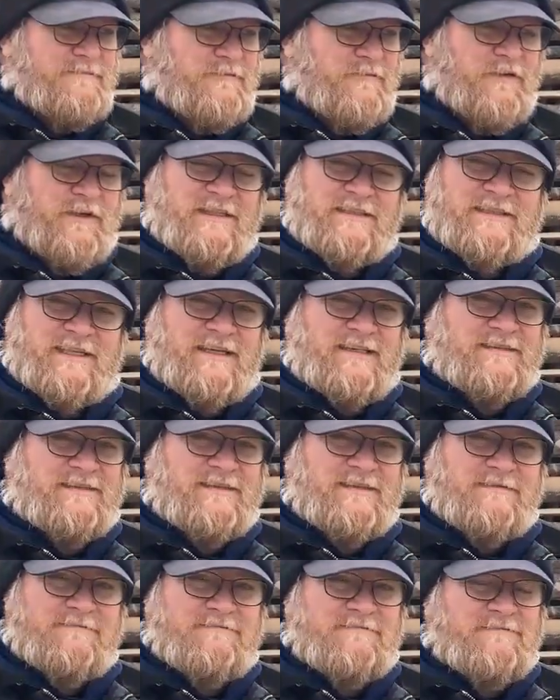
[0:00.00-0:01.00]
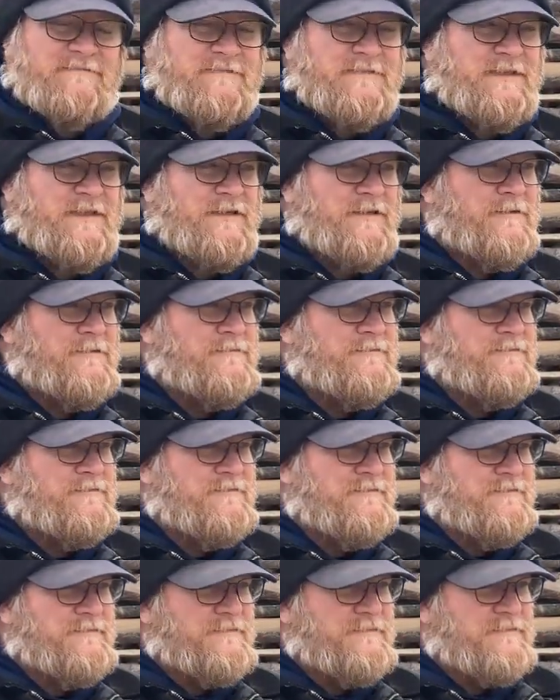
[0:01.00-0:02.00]
Reassess it. You know,
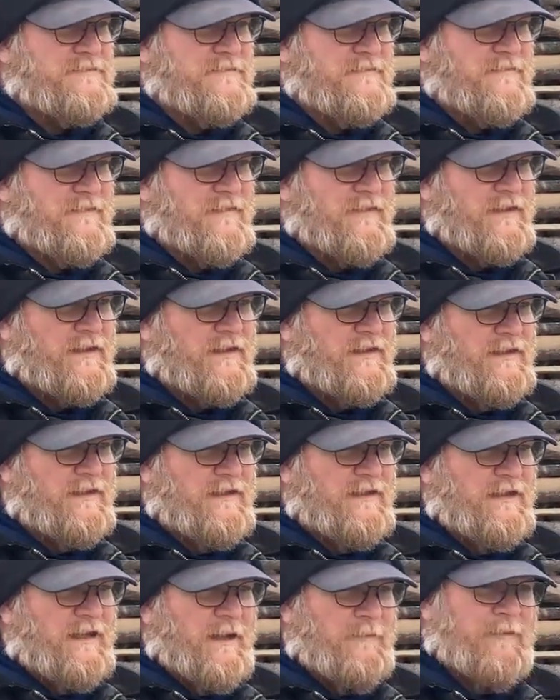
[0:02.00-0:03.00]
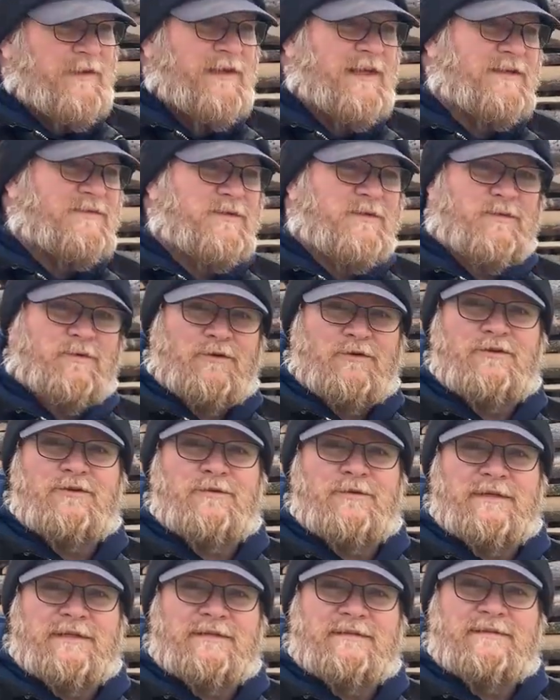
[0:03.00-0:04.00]
I mean, that's what we're
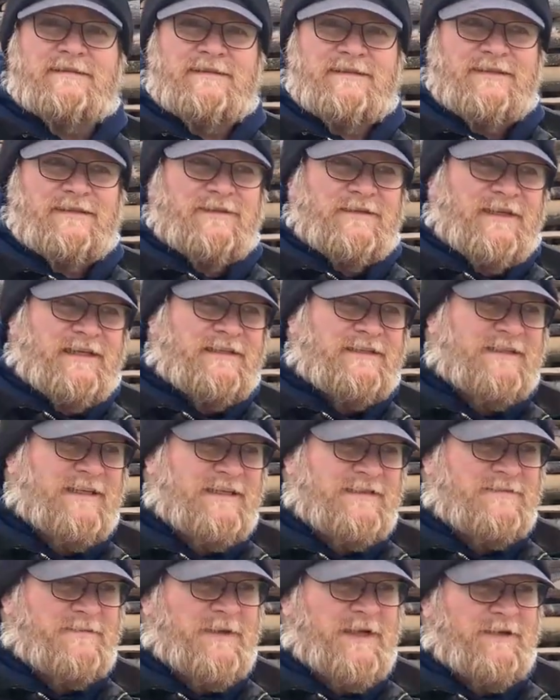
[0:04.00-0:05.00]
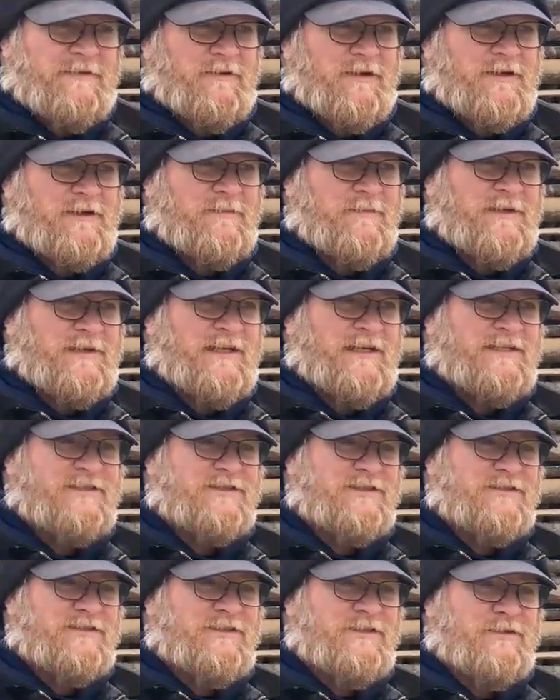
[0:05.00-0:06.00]
doing. You know, that's my
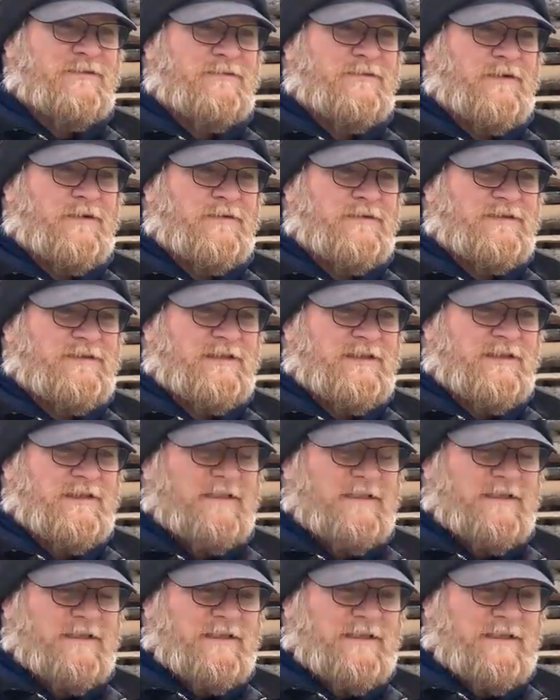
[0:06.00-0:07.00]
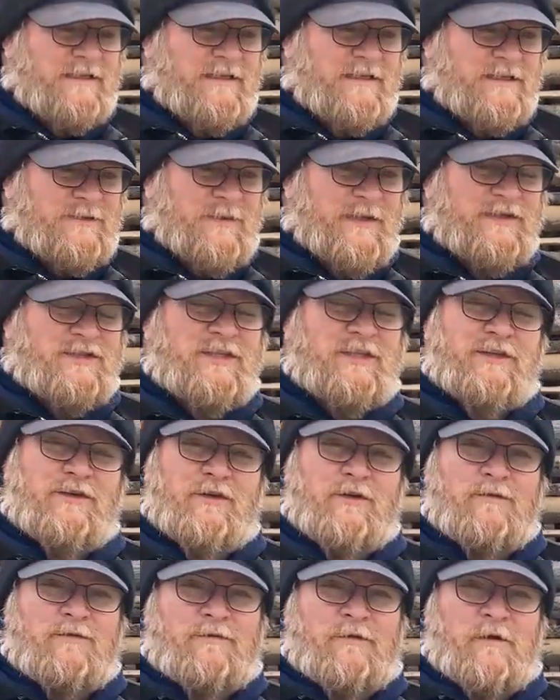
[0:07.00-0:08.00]
recommendation to you folks, especially
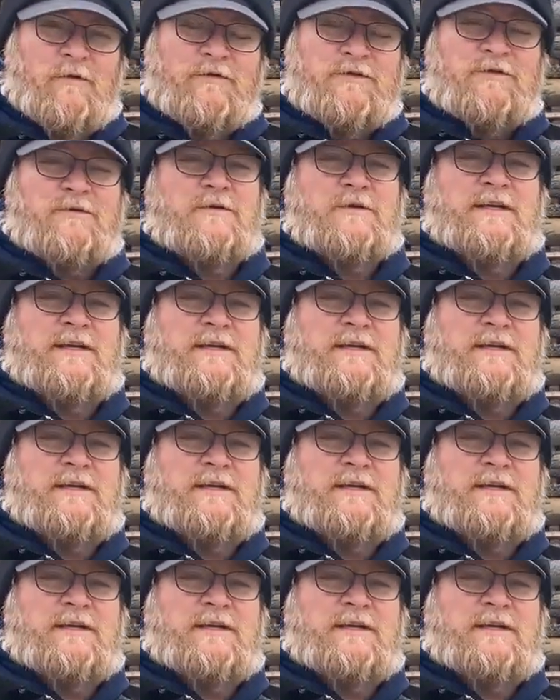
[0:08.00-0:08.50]
new folks who are